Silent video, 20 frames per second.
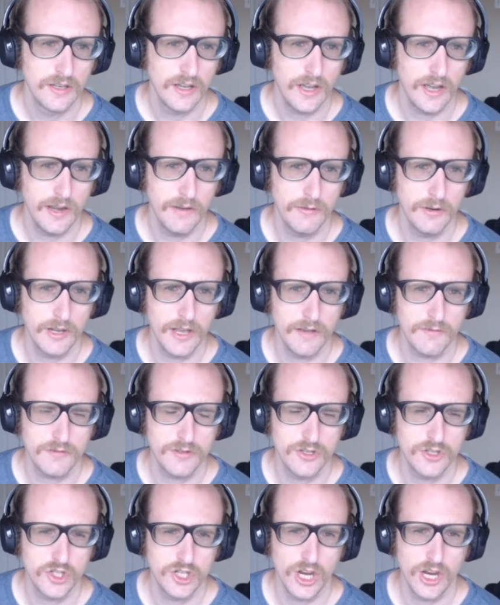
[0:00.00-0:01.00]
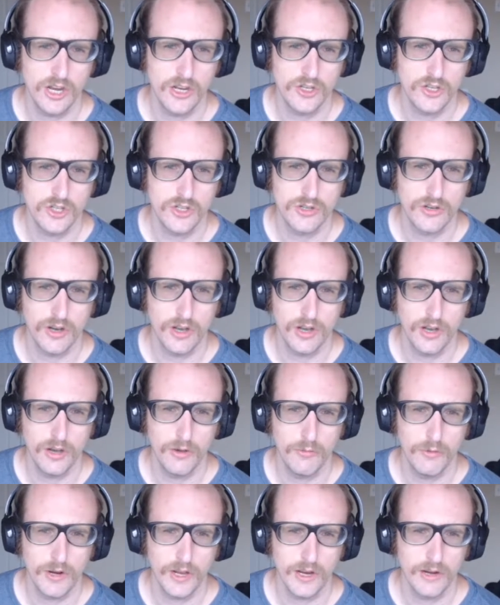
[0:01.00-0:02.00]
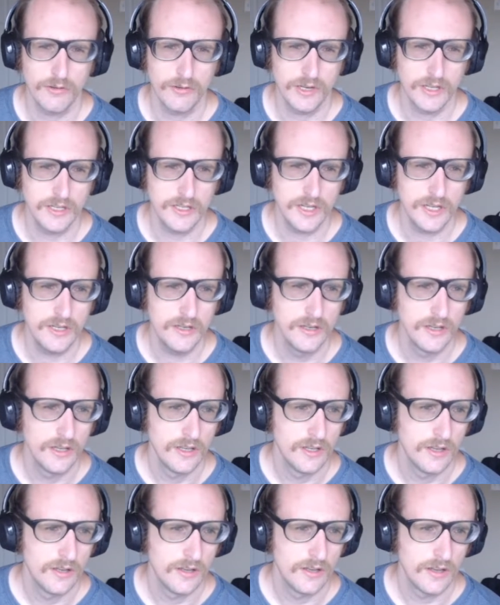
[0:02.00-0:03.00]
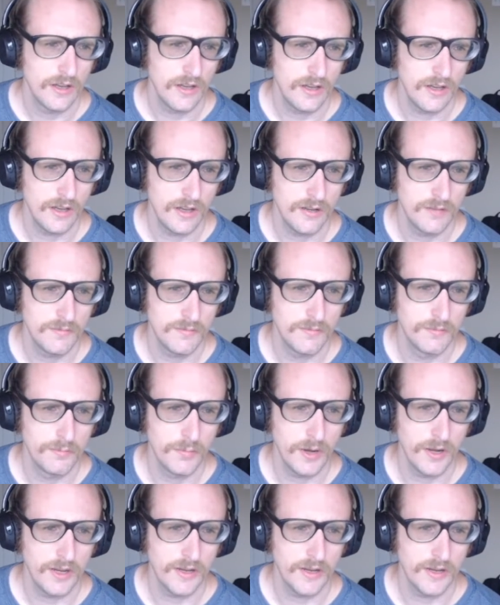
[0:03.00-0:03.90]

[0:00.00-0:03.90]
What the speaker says: I would have to change what I already did. But